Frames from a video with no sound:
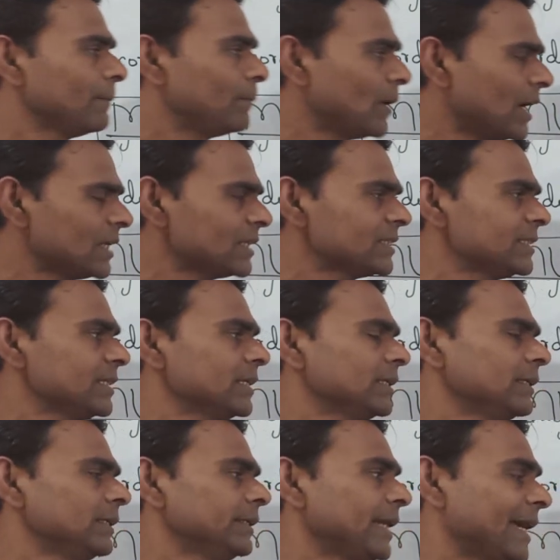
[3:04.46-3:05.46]

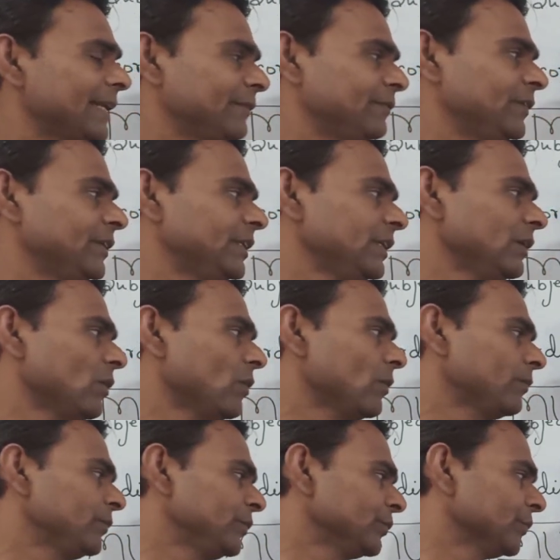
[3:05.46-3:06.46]
partial derivative
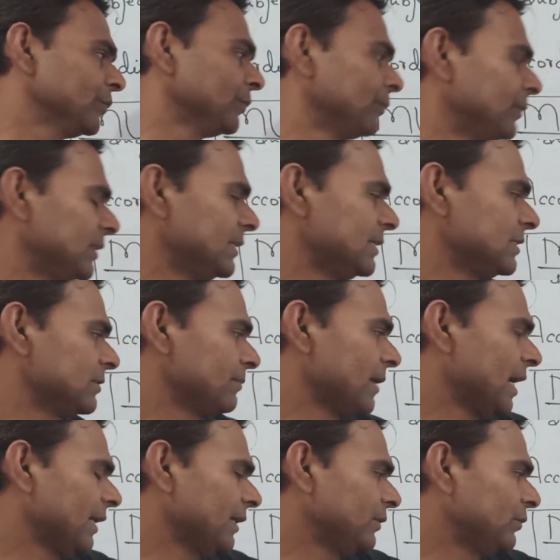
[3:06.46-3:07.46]
of u with
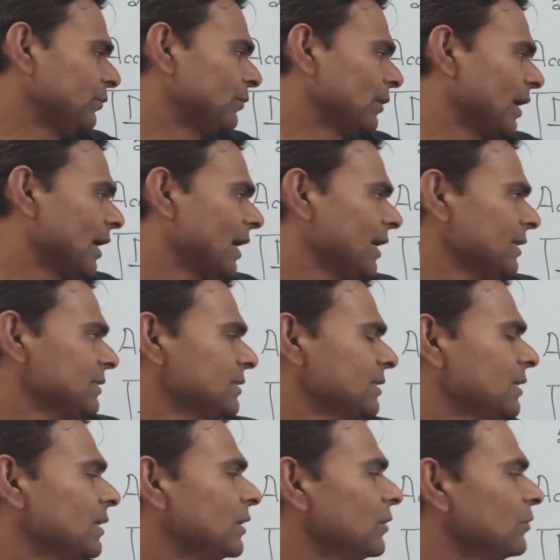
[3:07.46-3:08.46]
respect to x,
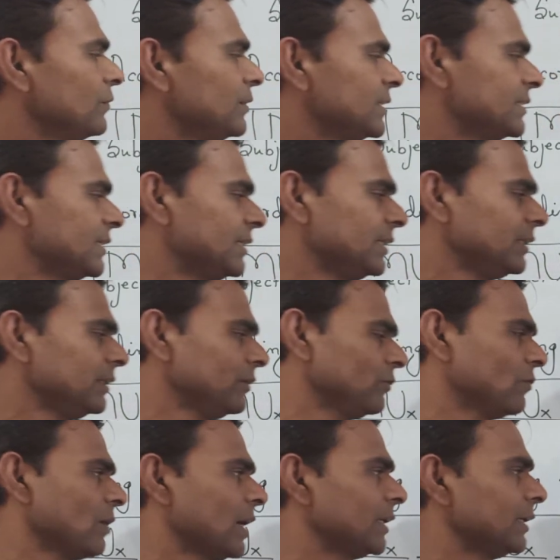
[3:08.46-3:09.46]
which
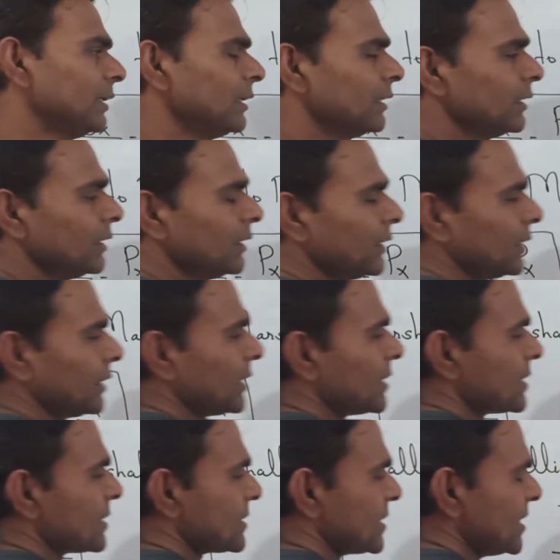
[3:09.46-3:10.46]
yield y.
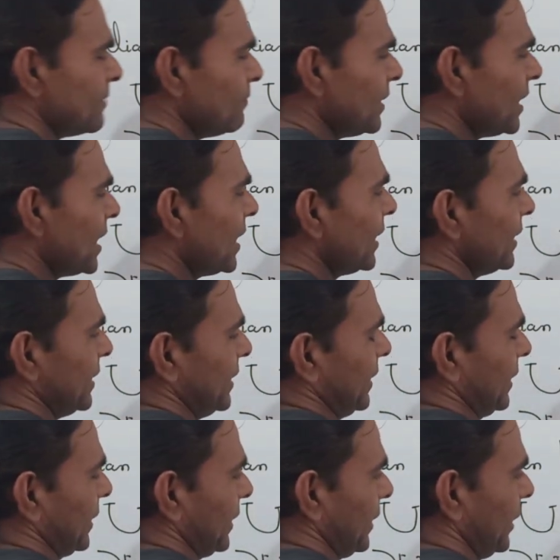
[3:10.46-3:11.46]

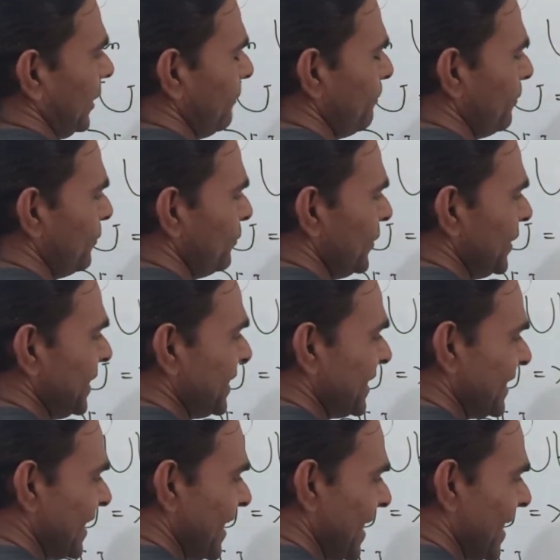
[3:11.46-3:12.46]
Similarly, if
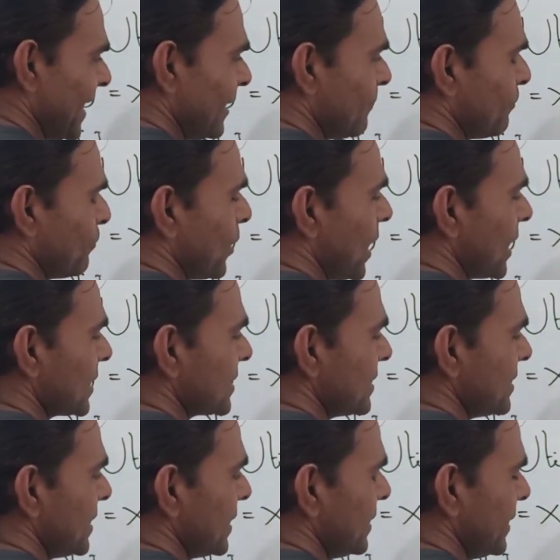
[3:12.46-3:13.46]
we take
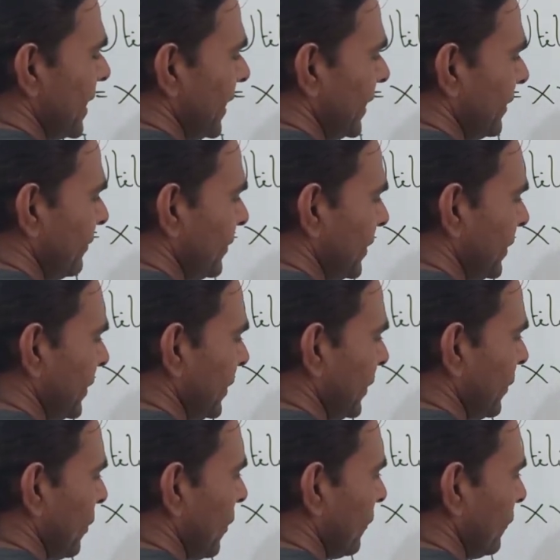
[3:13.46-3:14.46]
partial
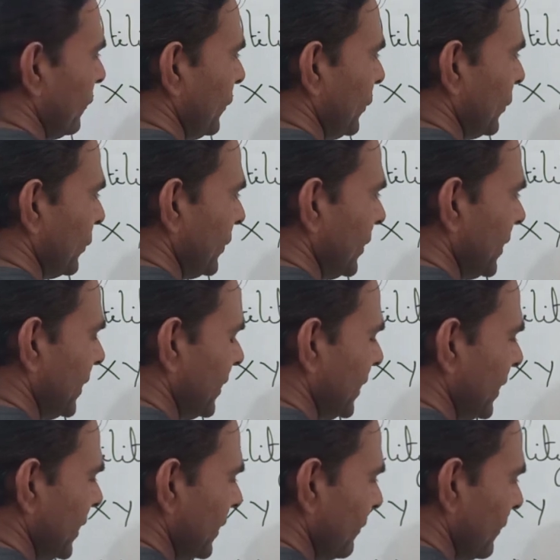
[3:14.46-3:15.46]
derivative of
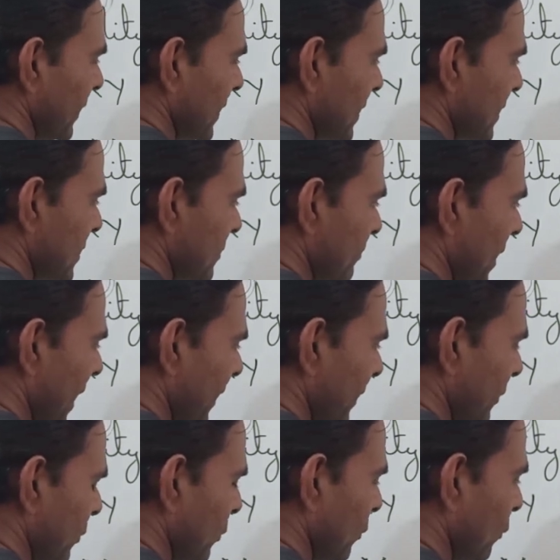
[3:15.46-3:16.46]
utility with
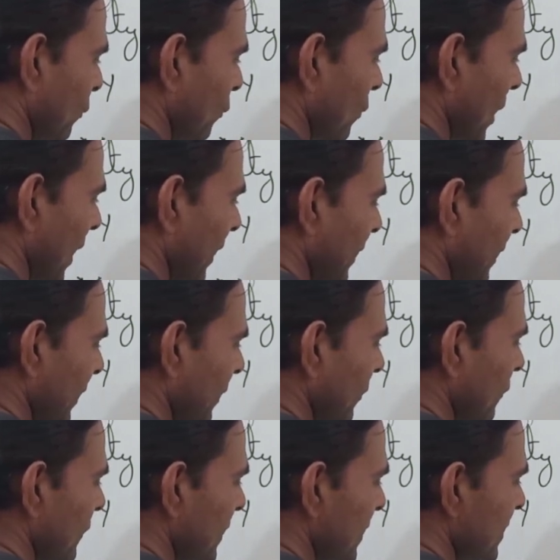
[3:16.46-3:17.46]
respect to y,
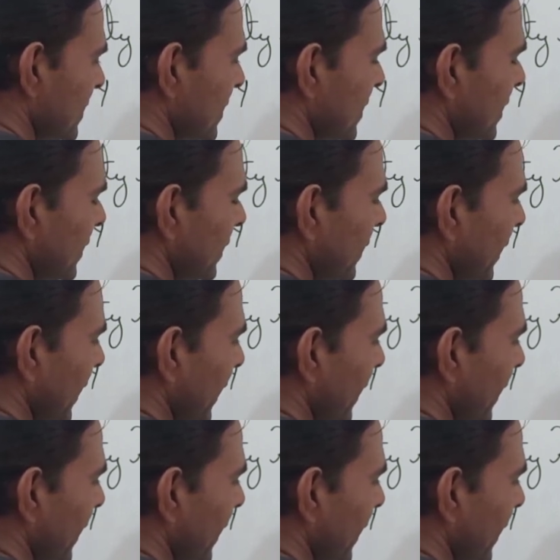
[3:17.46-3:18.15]
which yield